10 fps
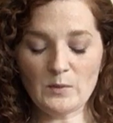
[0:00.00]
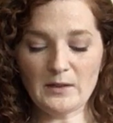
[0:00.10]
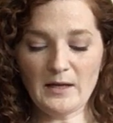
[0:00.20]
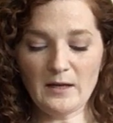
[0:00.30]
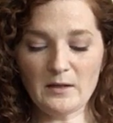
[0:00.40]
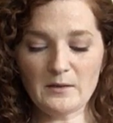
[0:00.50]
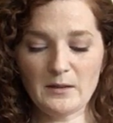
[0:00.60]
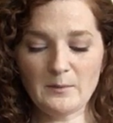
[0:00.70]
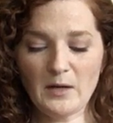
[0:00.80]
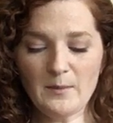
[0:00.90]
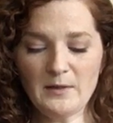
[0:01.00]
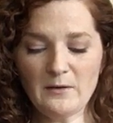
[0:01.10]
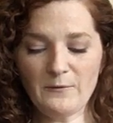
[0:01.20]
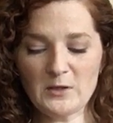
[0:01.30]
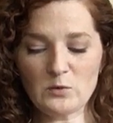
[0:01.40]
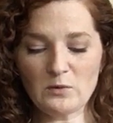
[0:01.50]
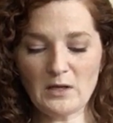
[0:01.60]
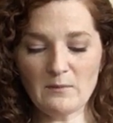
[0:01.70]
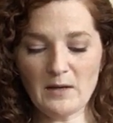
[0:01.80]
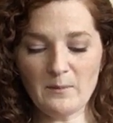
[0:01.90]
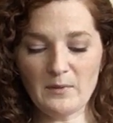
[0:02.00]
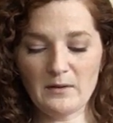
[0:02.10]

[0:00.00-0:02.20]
one held. Probably a fish will come up